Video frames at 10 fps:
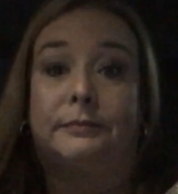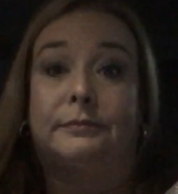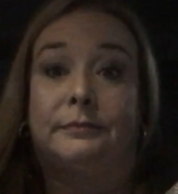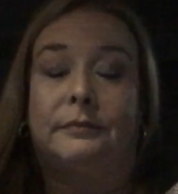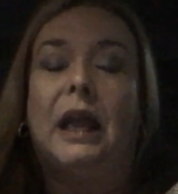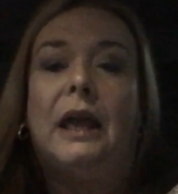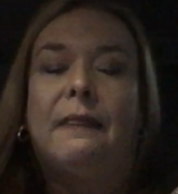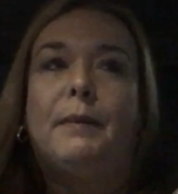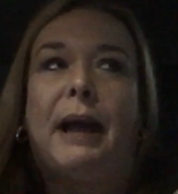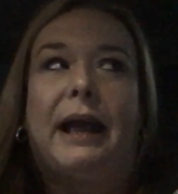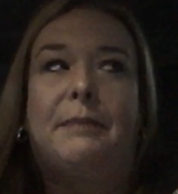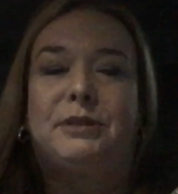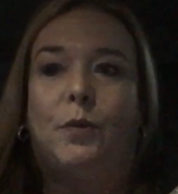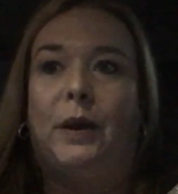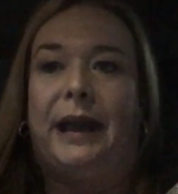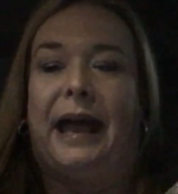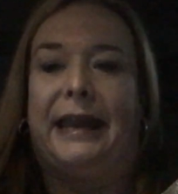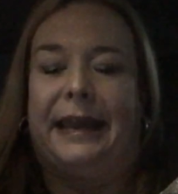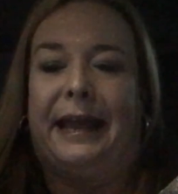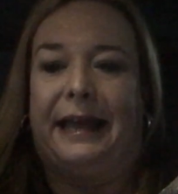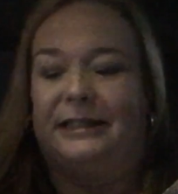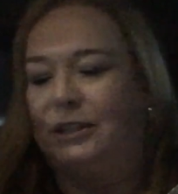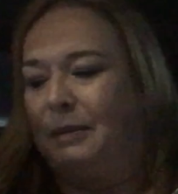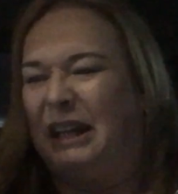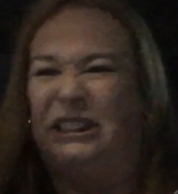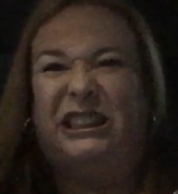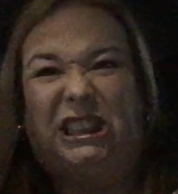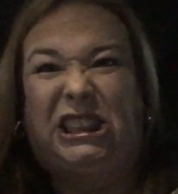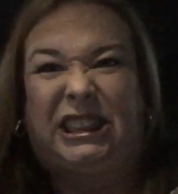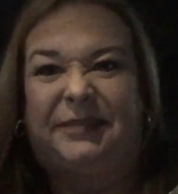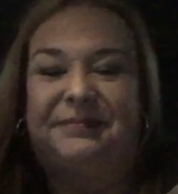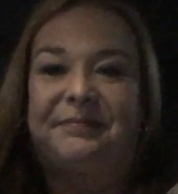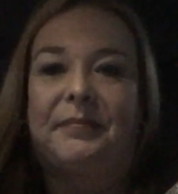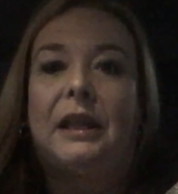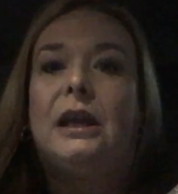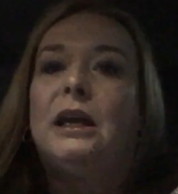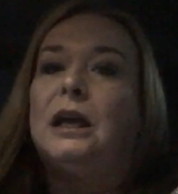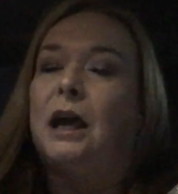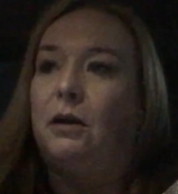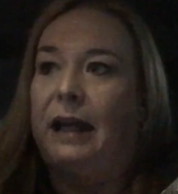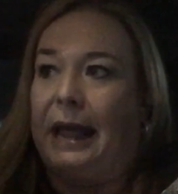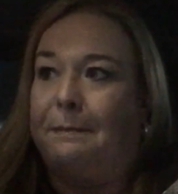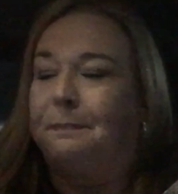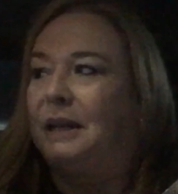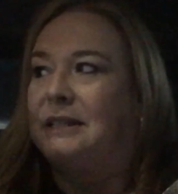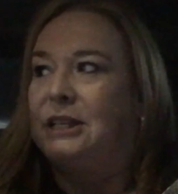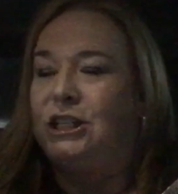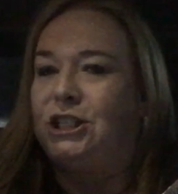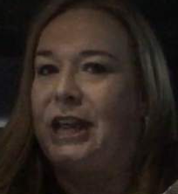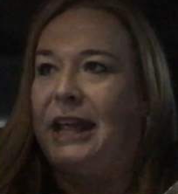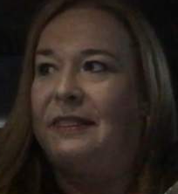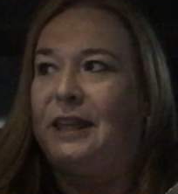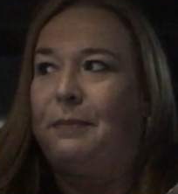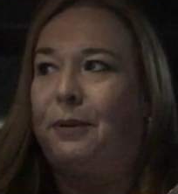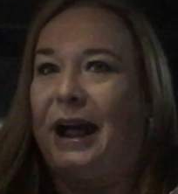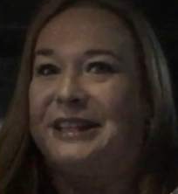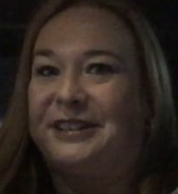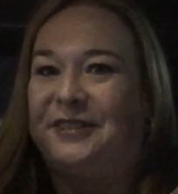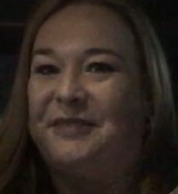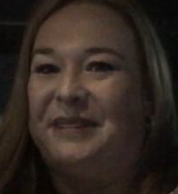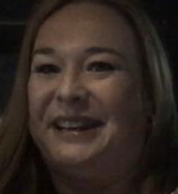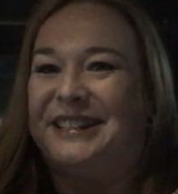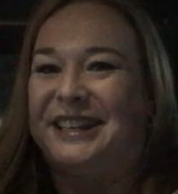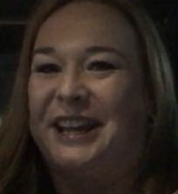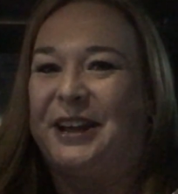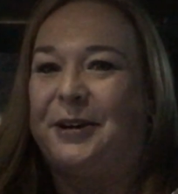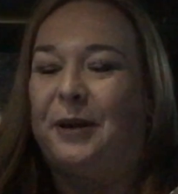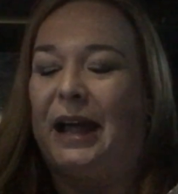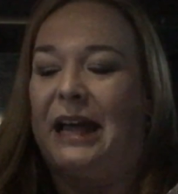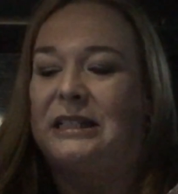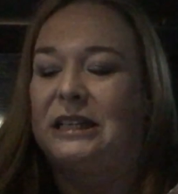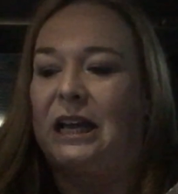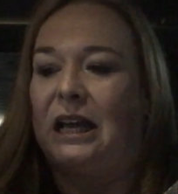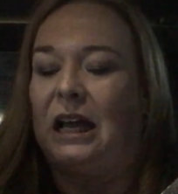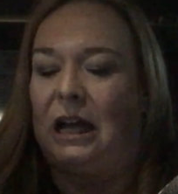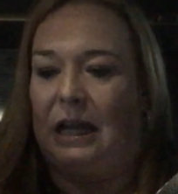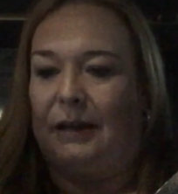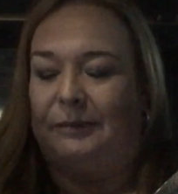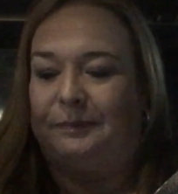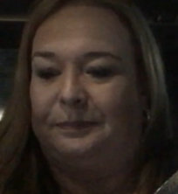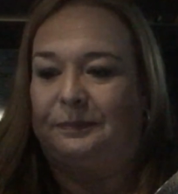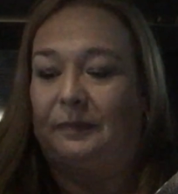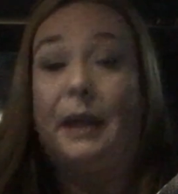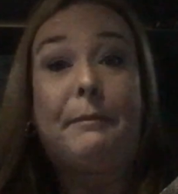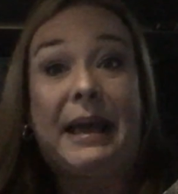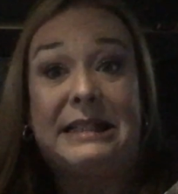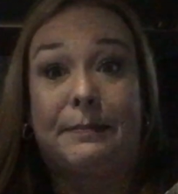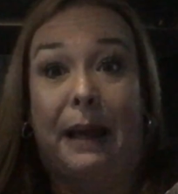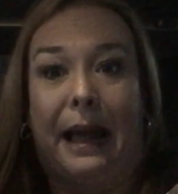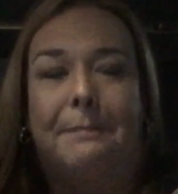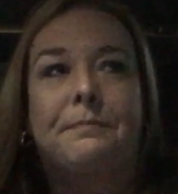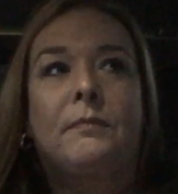Mm-hmm. They're back up to $199, so I'm like, tch. Okay, because I just checked the price a few minutes ago at Best Buy.